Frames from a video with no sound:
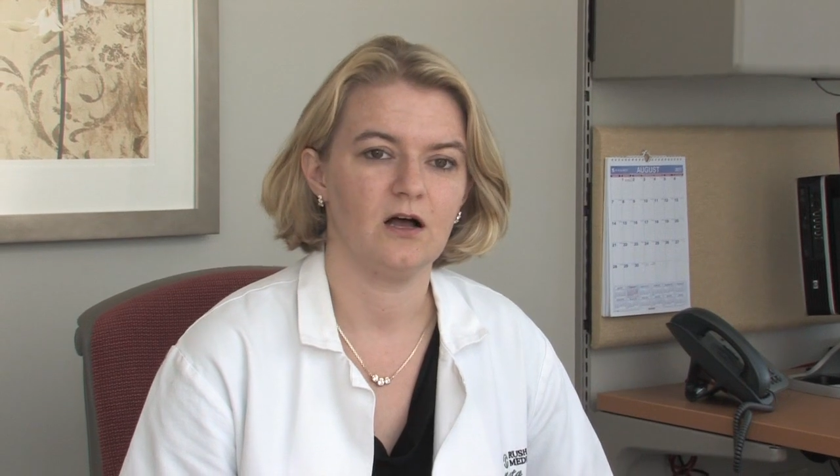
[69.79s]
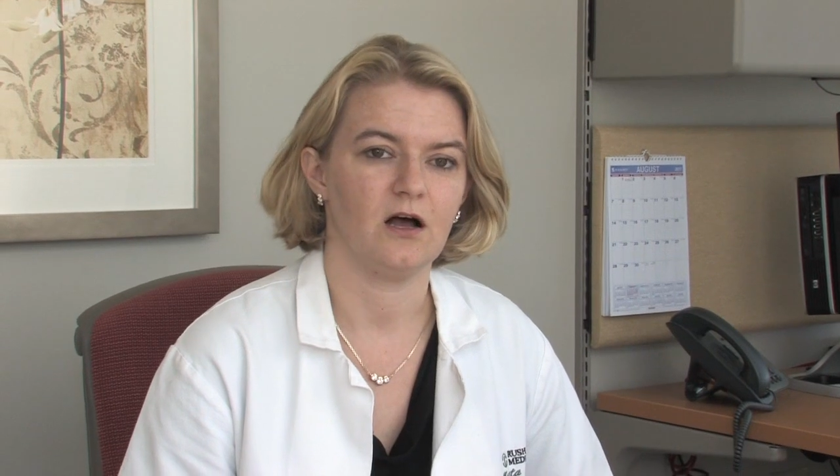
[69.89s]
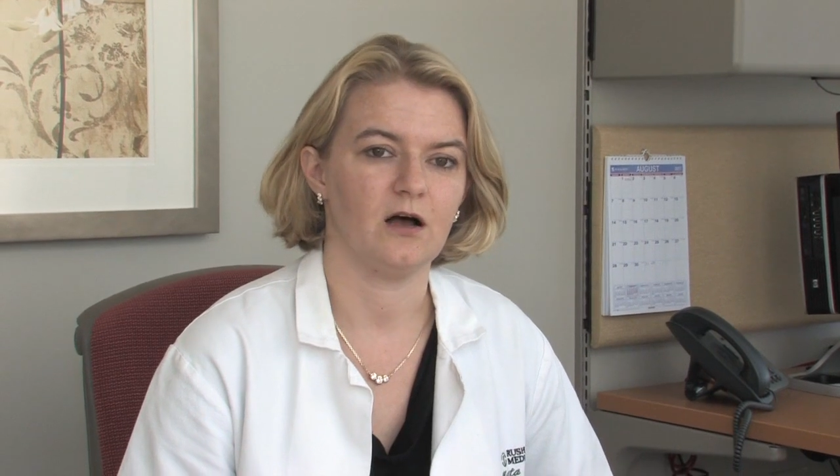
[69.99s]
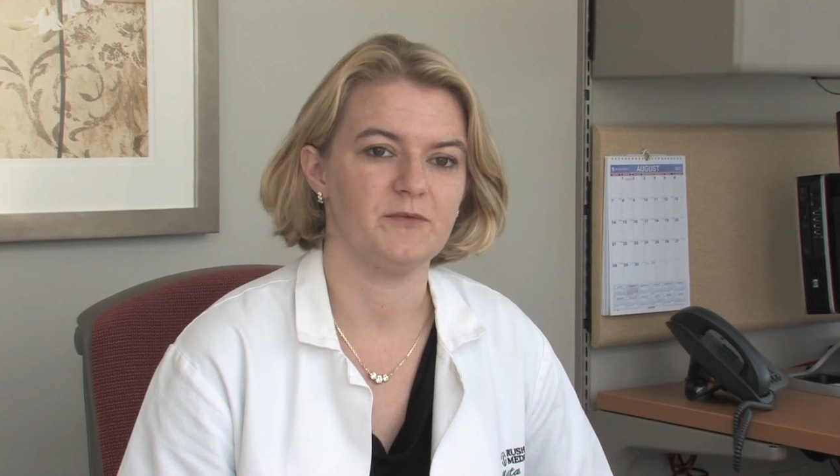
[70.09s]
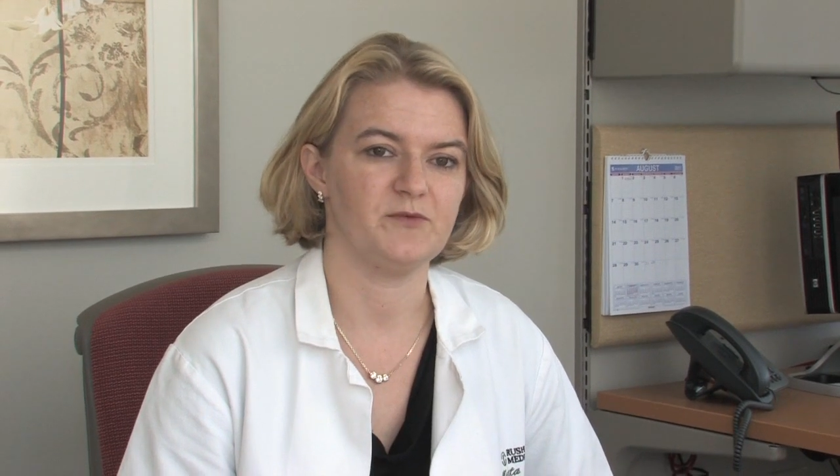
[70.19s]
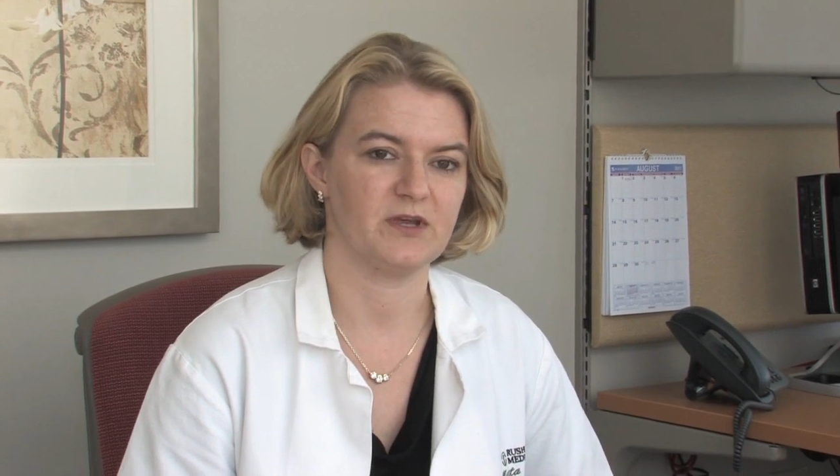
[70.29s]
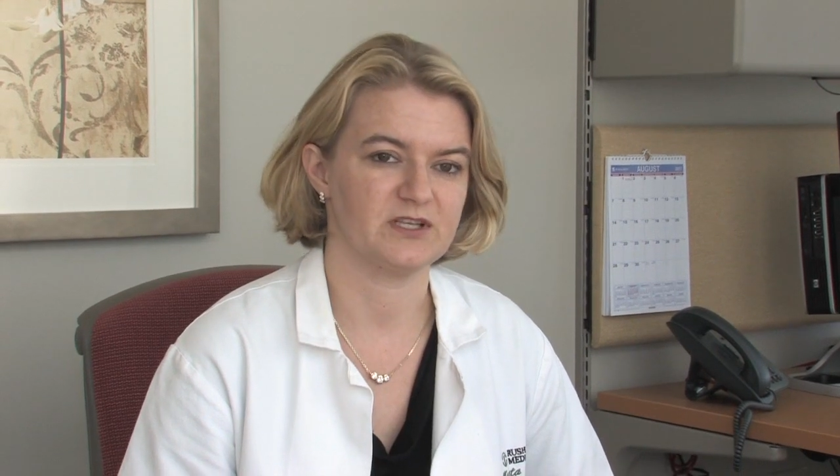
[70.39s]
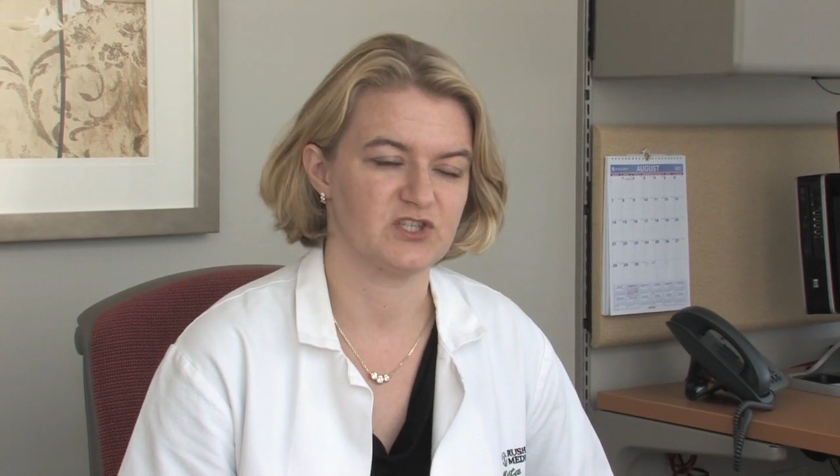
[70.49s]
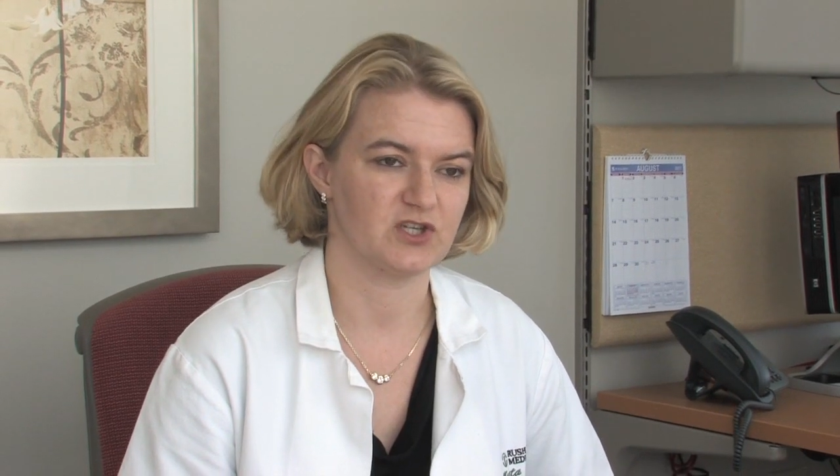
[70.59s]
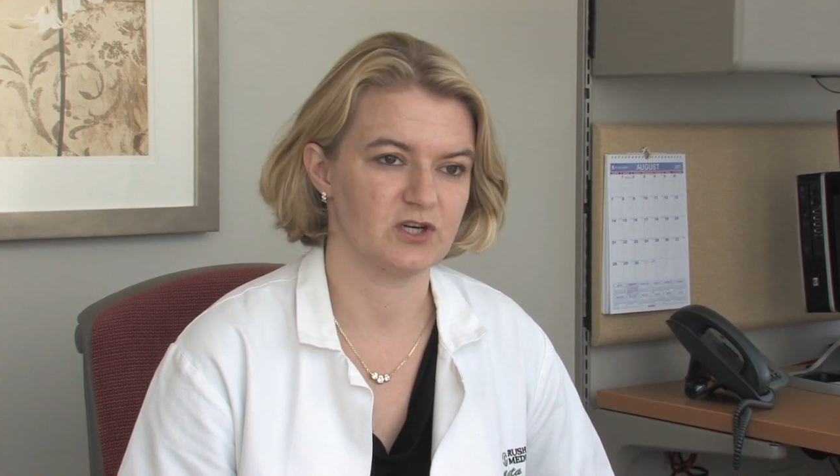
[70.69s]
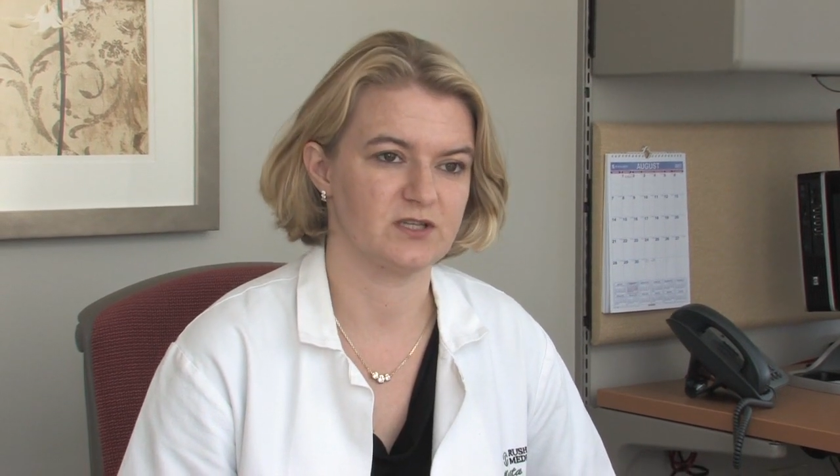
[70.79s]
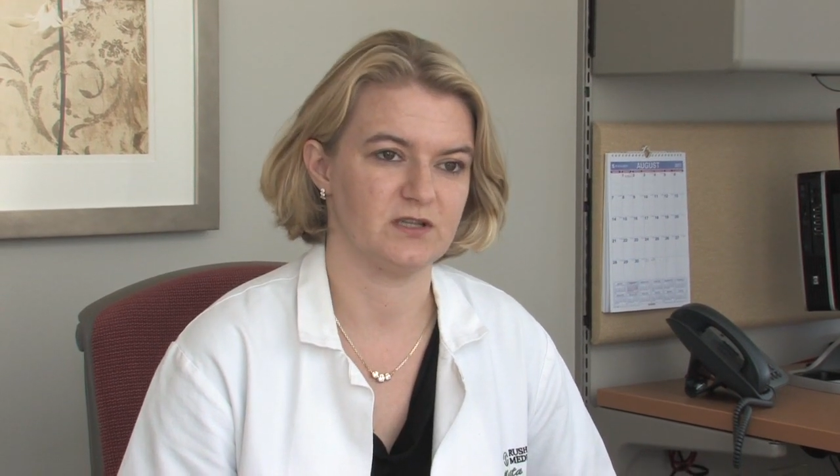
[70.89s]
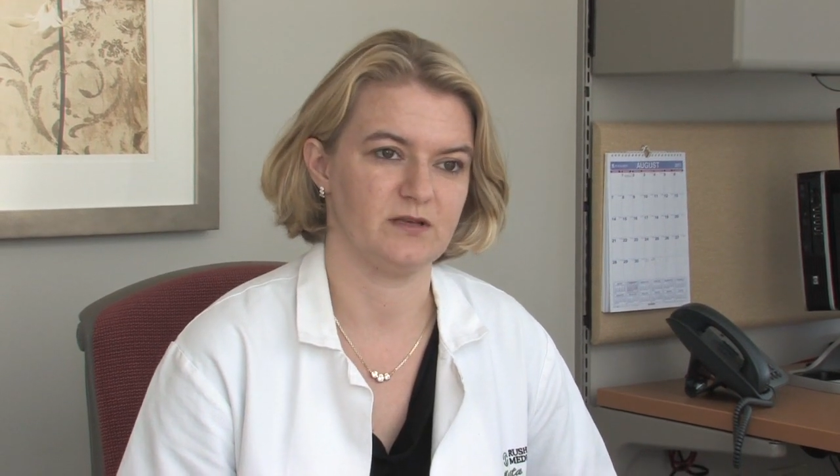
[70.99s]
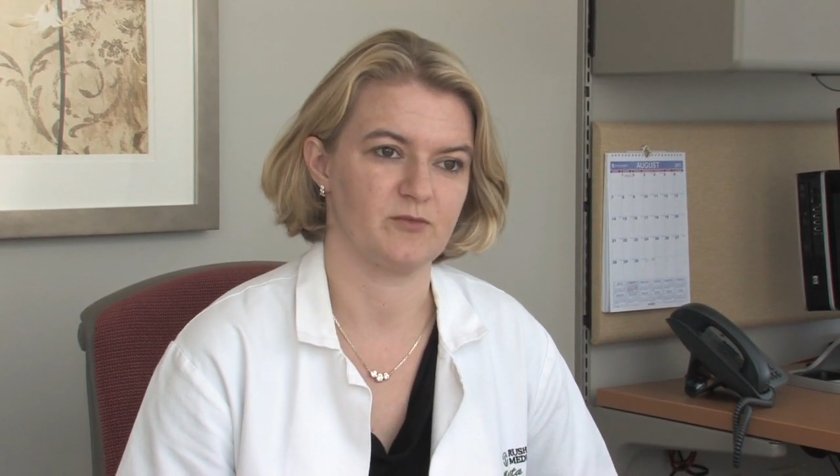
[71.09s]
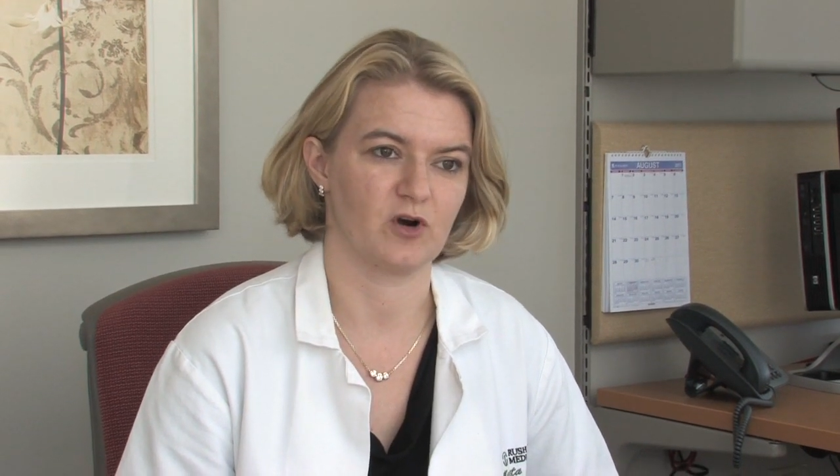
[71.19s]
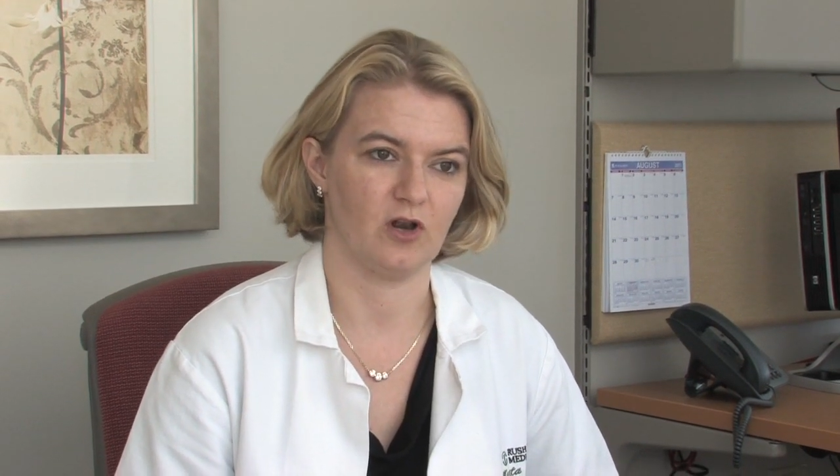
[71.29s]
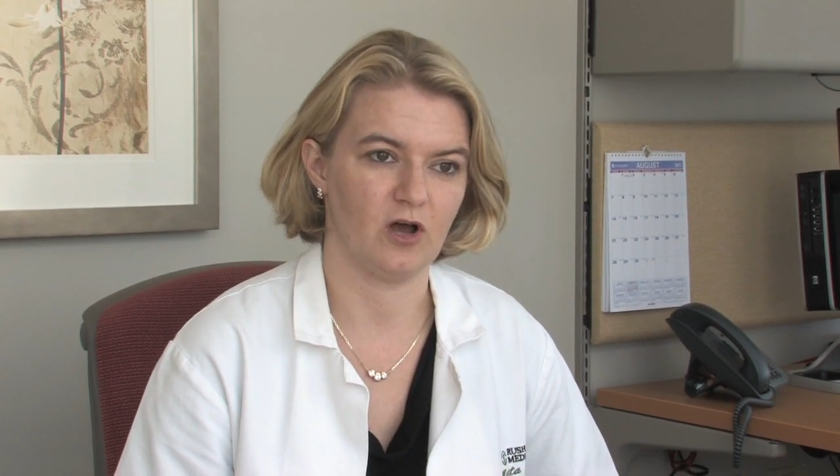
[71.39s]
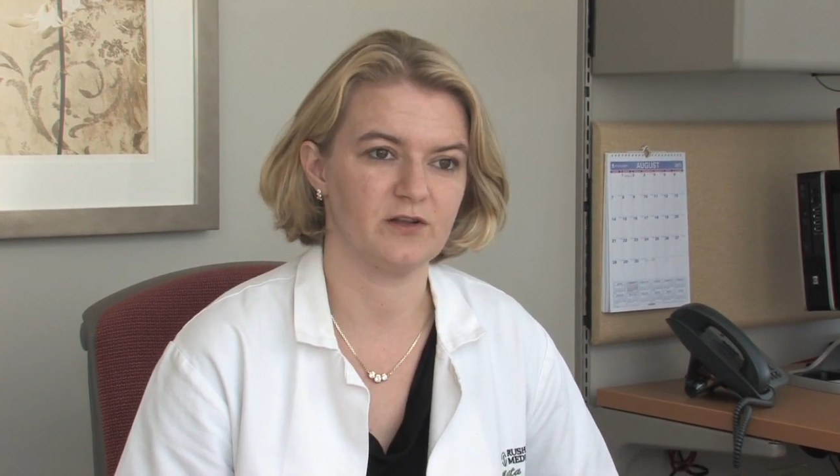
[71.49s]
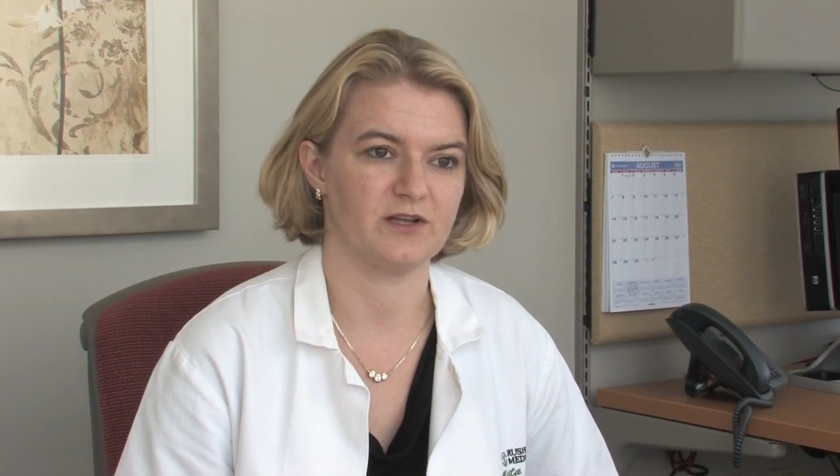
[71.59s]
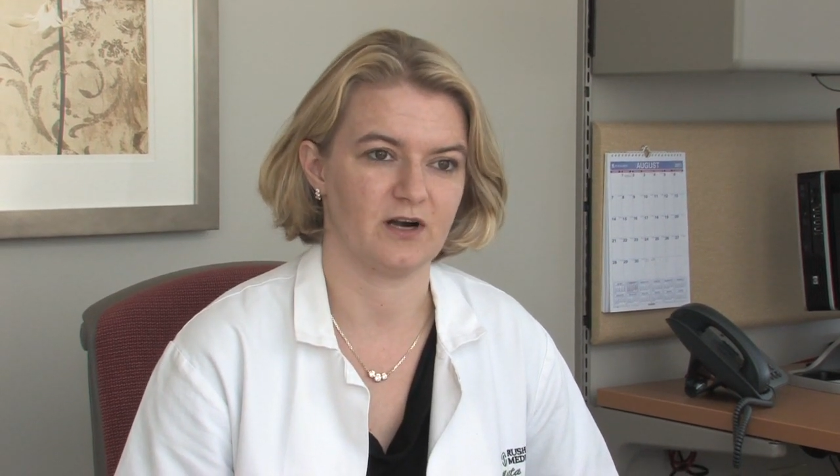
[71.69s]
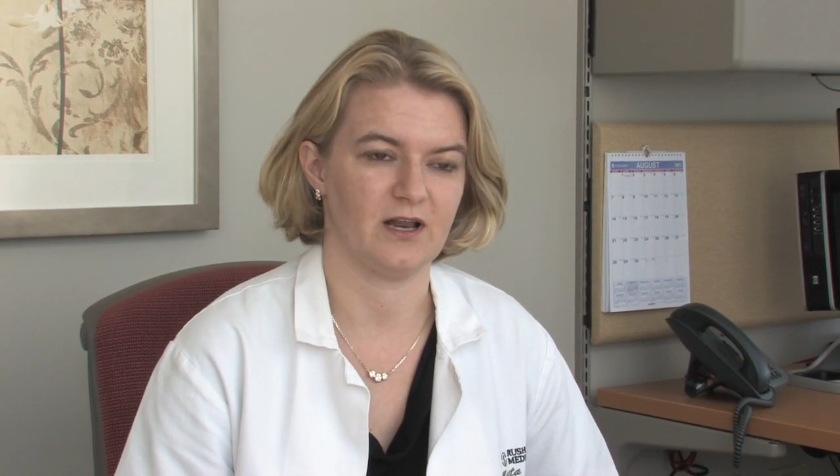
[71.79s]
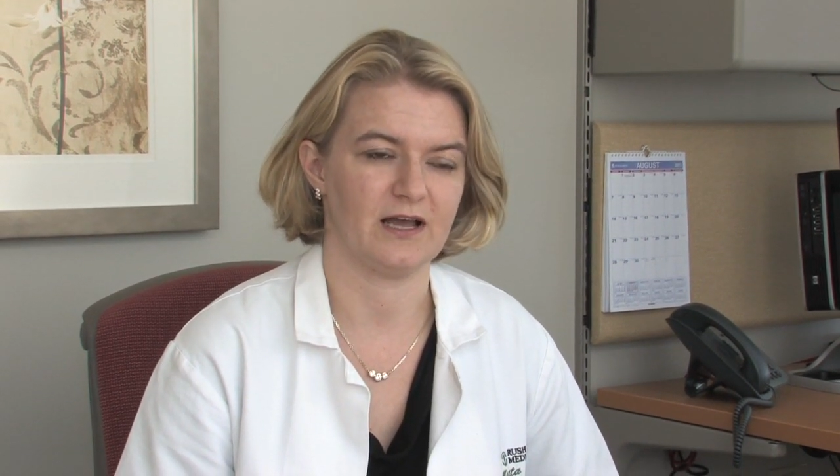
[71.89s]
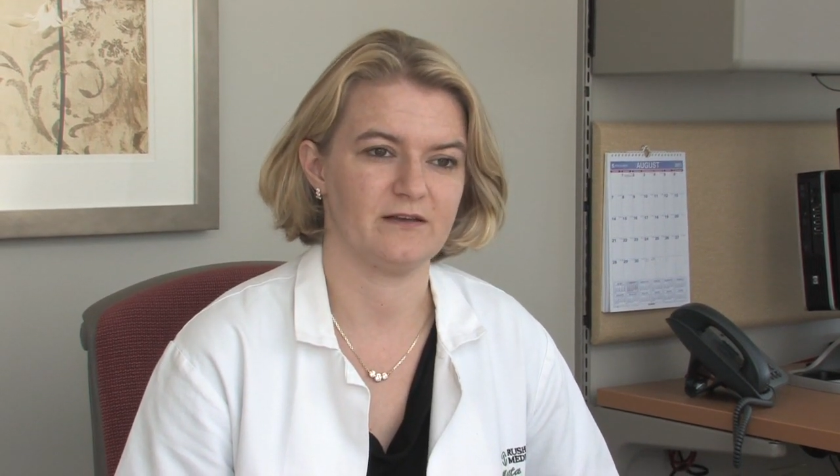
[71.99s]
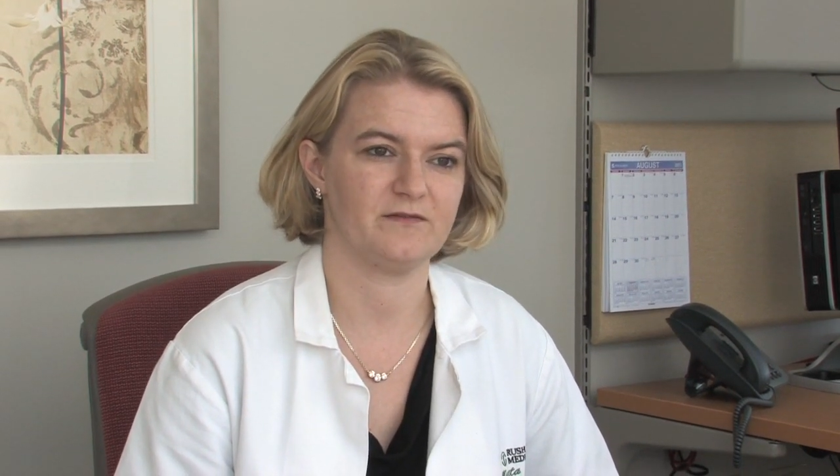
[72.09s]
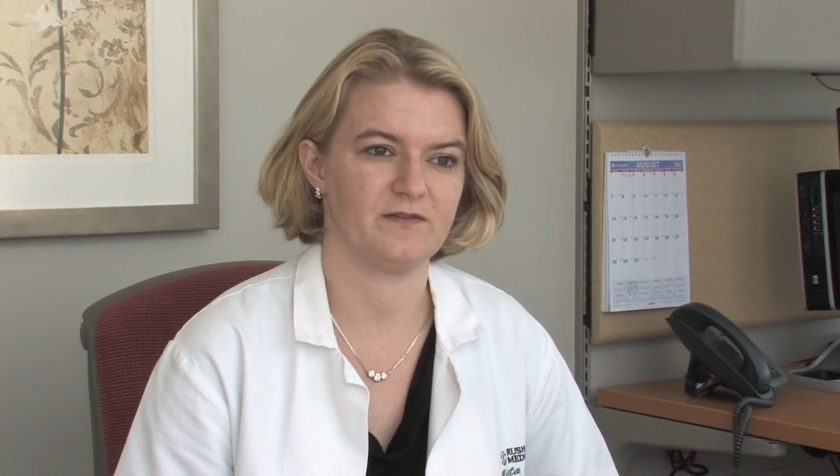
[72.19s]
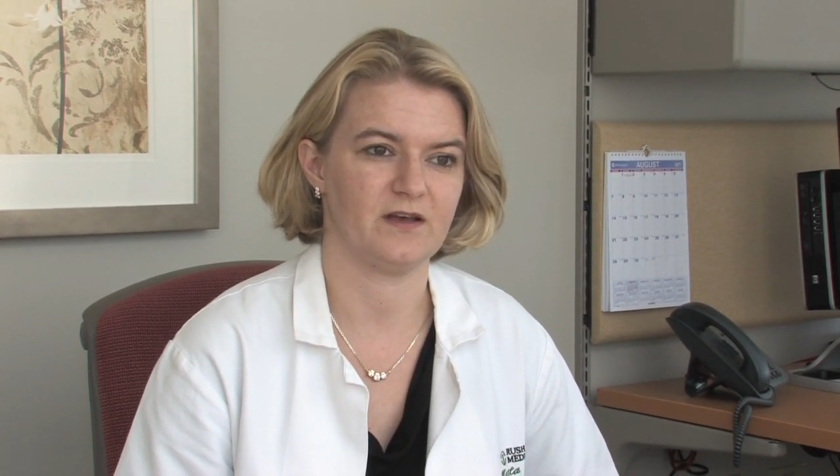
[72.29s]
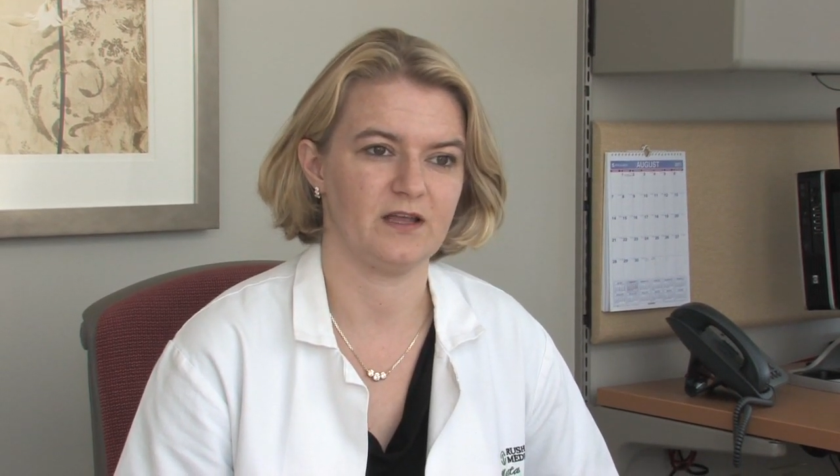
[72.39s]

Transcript: uh, but we can certainly prolong their life